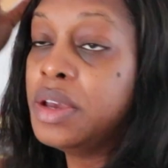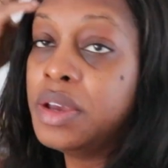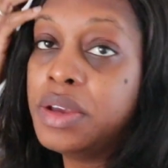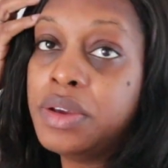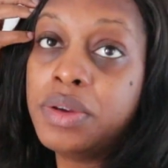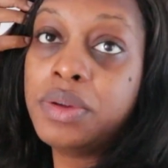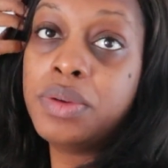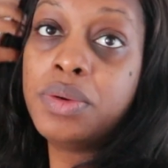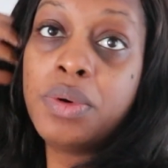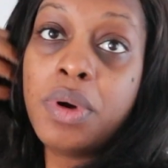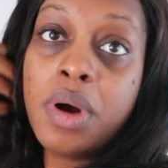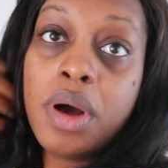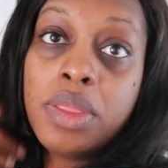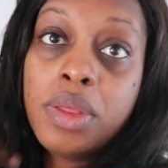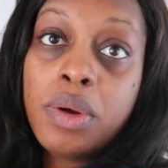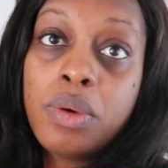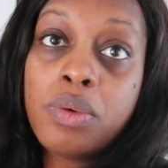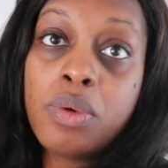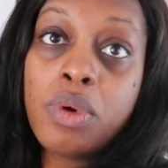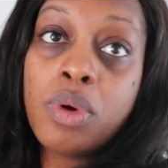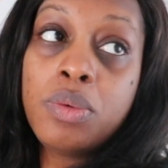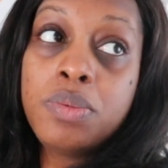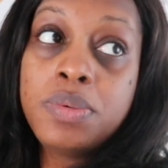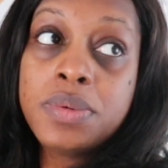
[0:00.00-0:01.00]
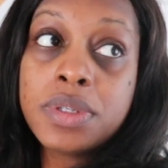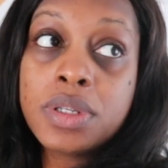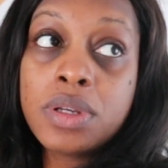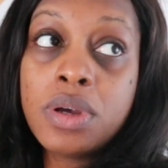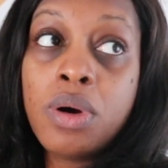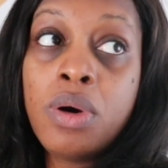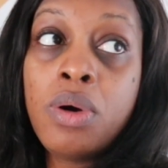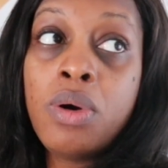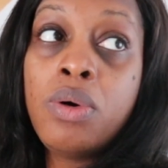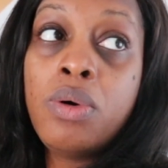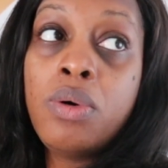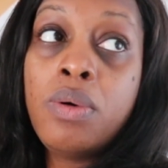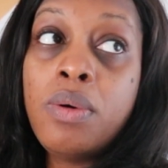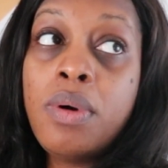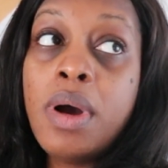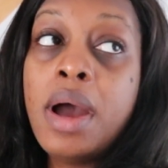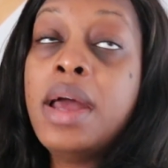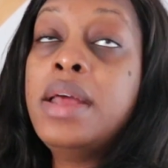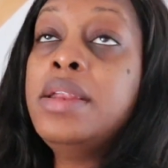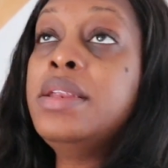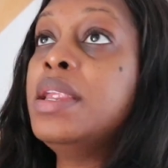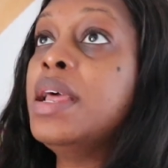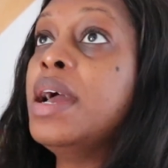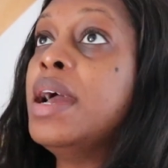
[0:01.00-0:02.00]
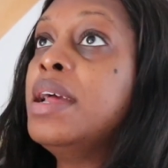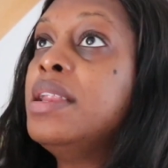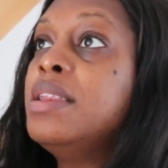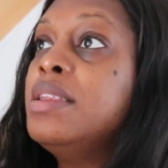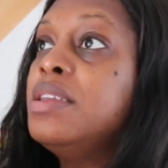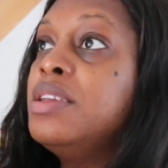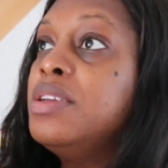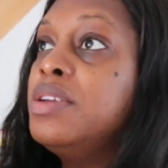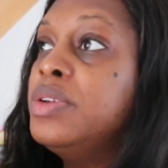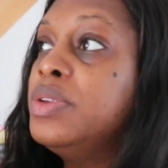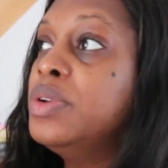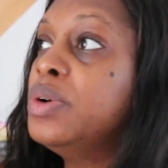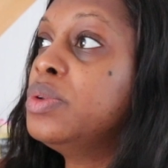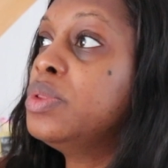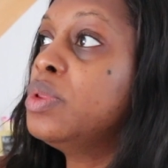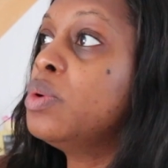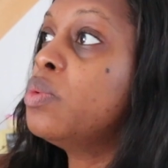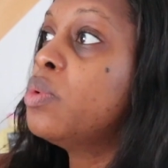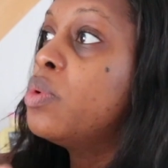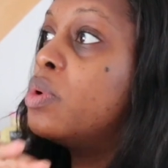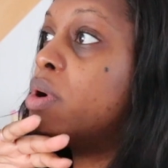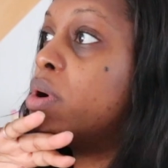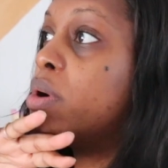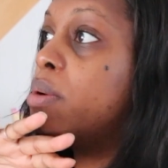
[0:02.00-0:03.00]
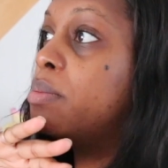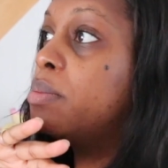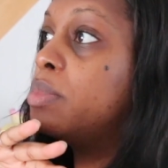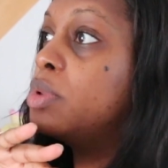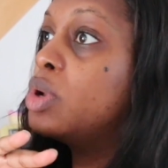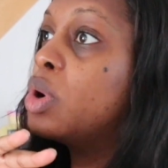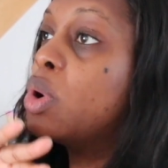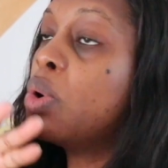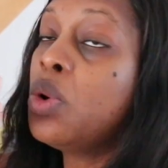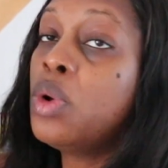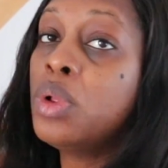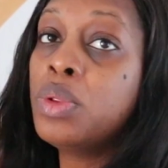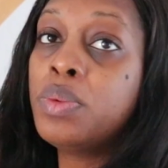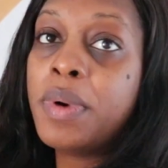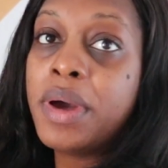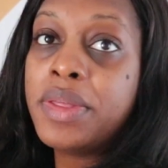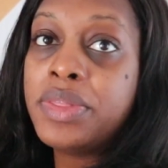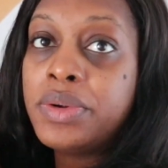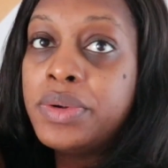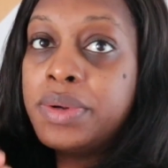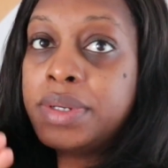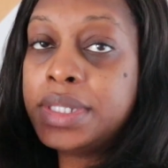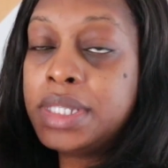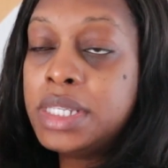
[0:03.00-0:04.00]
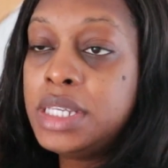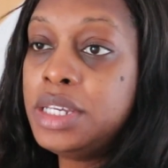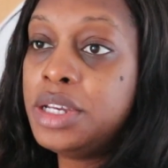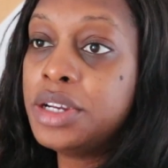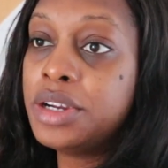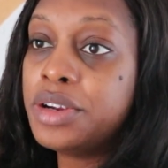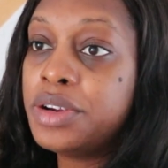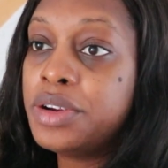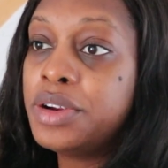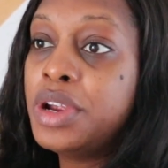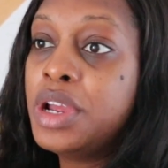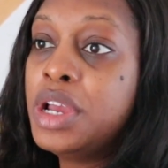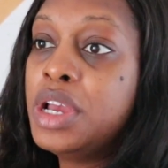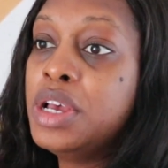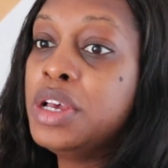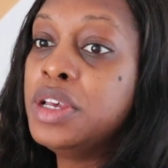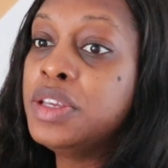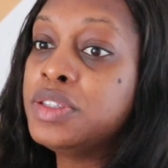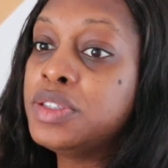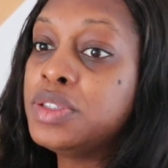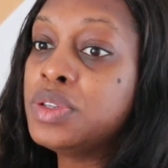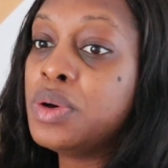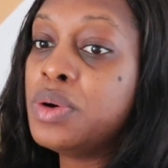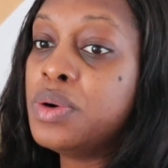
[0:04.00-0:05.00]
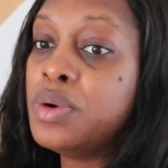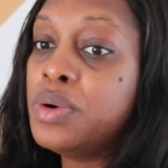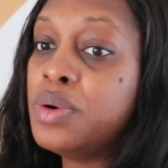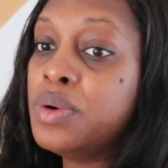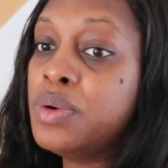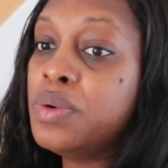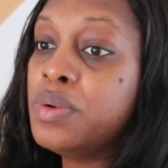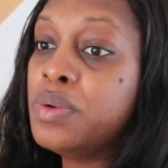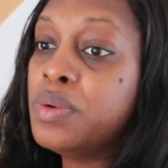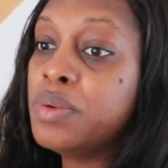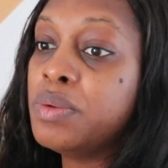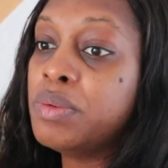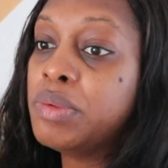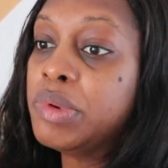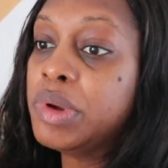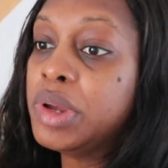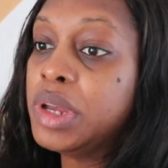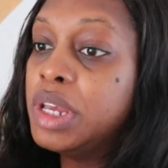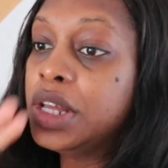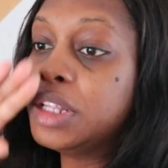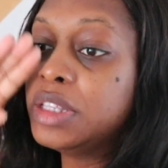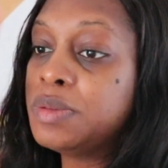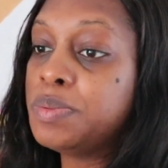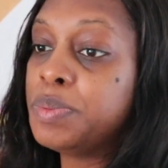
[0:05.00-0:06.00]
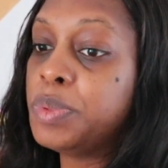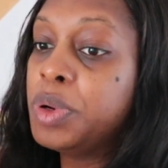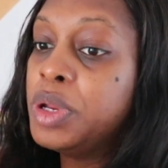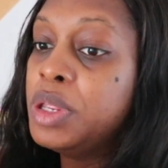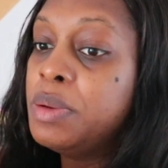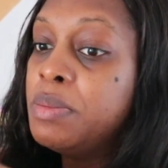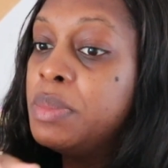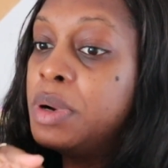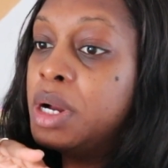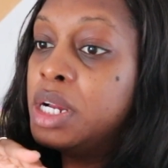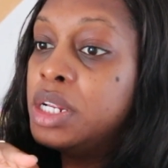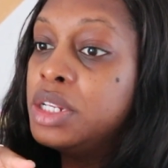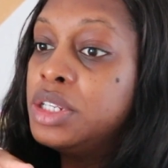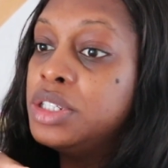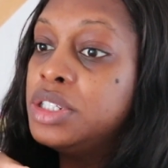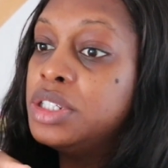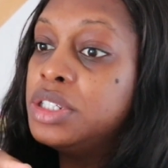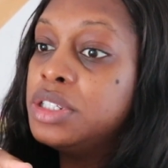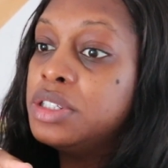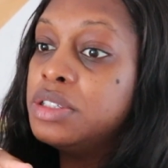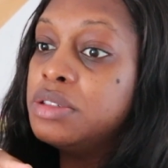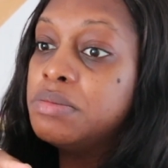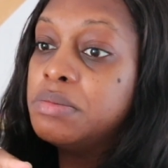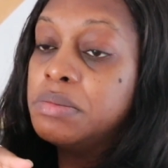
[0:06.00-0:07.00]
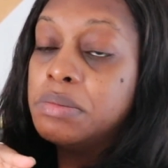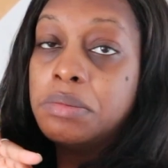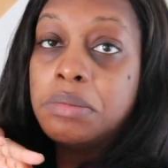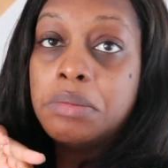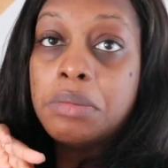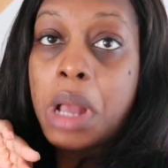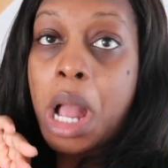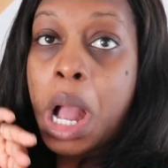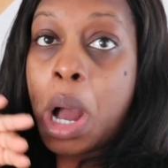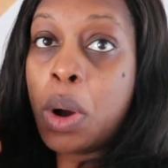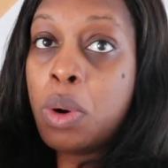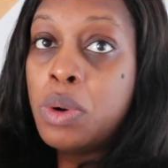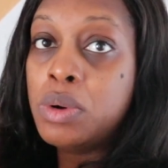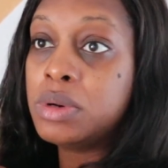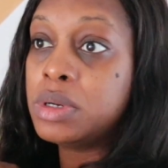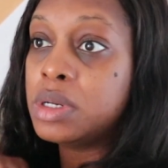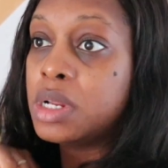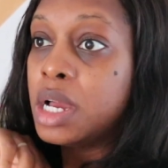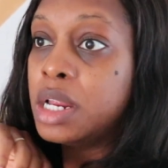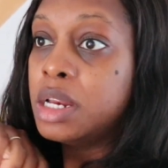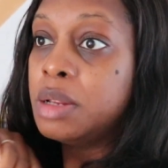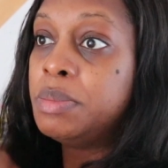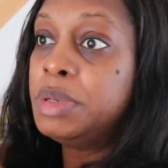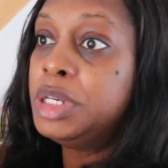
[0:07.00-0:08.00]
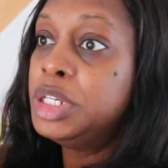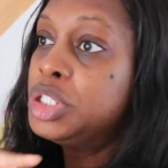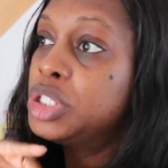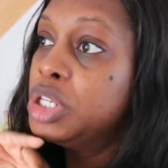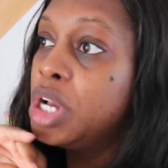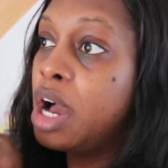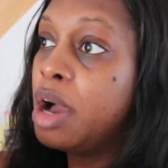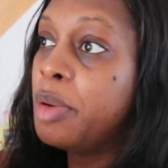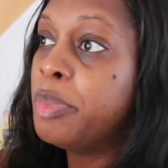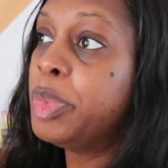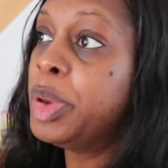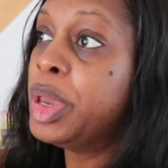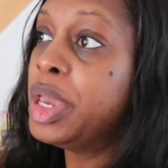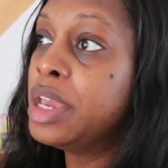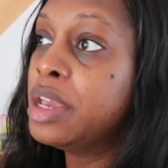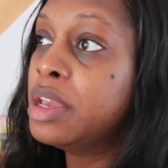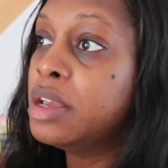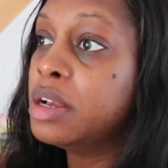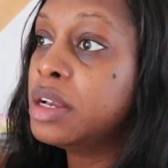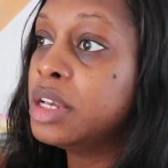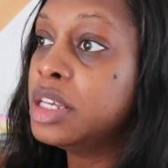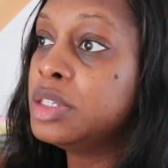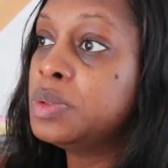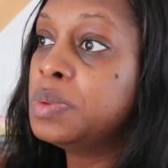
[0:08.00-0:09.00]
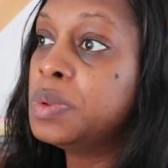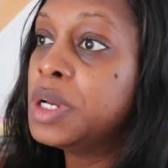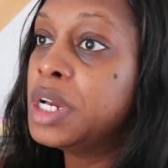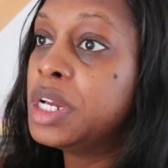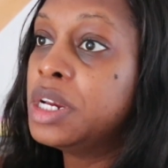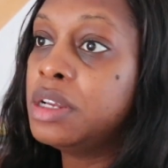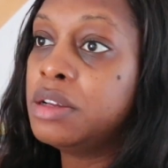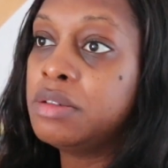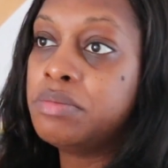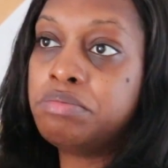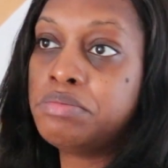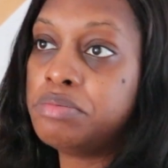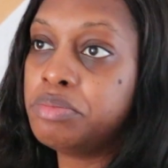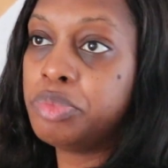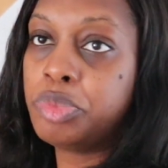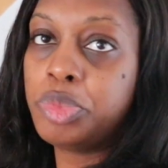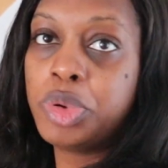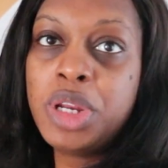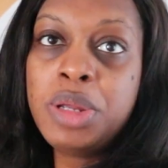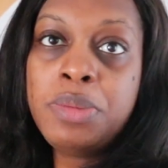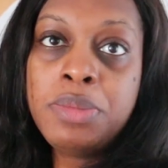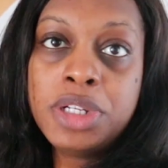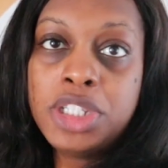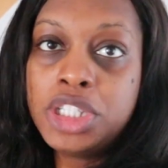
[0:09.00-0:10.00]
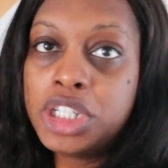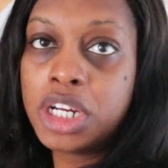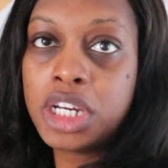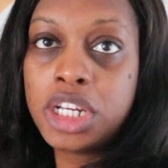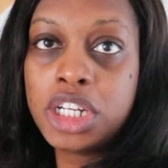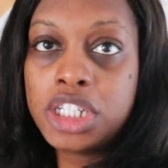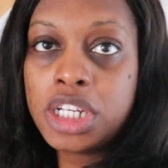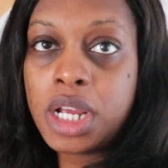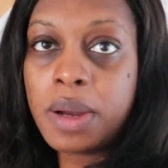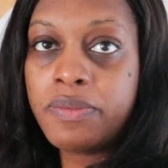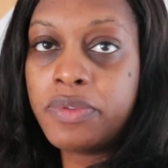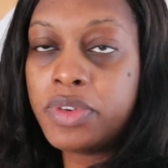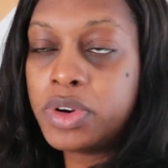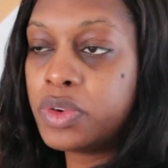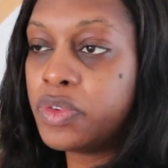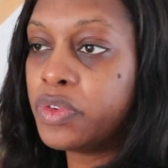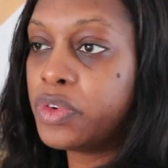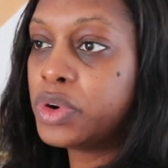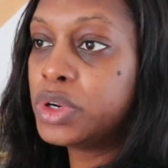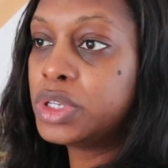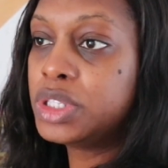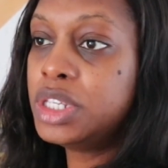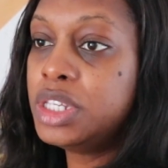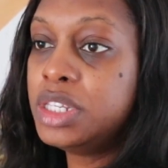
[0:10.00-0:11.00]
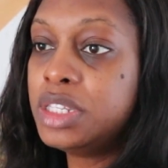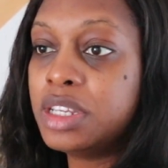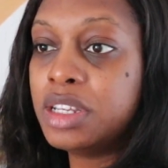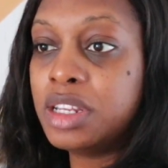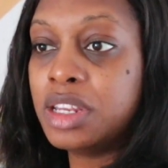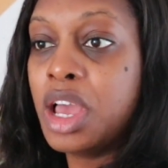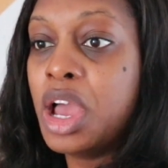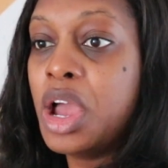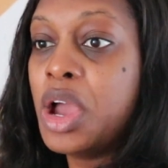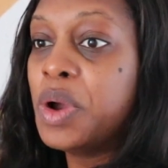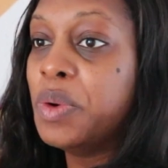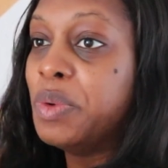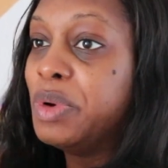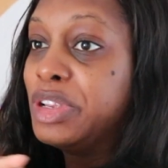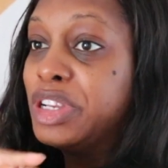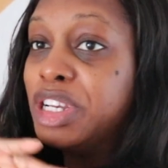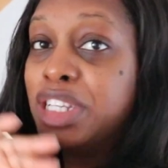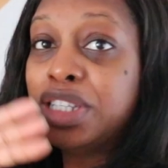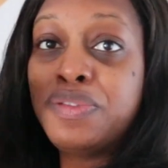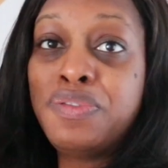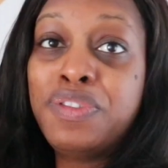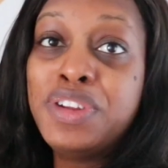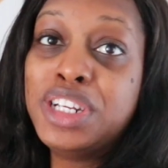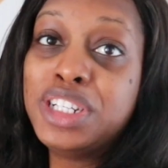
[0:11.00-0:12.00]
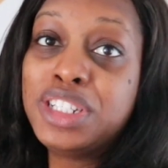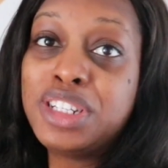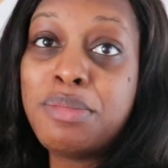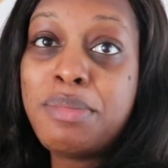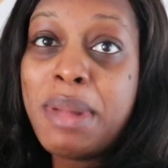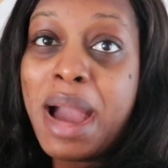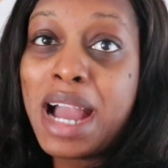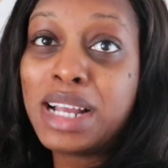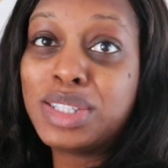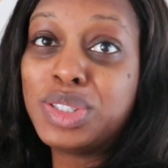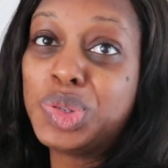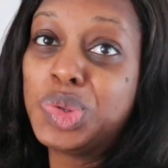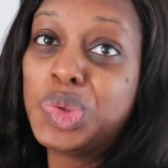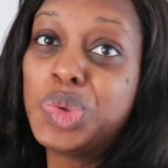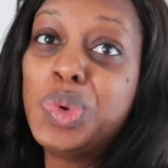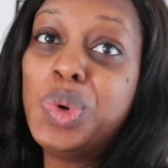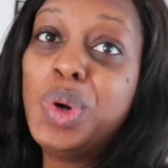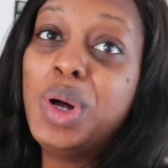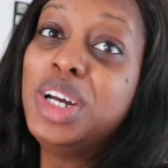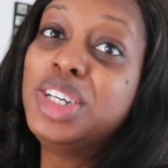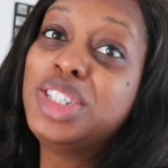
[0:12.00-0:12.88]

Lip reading: You know how the ropes go, and then you know the cold weather is here, so it's pretty much out. Gotta be shopping because we gotta pretty much you gotta shop for the 4th season. We just finished the back to school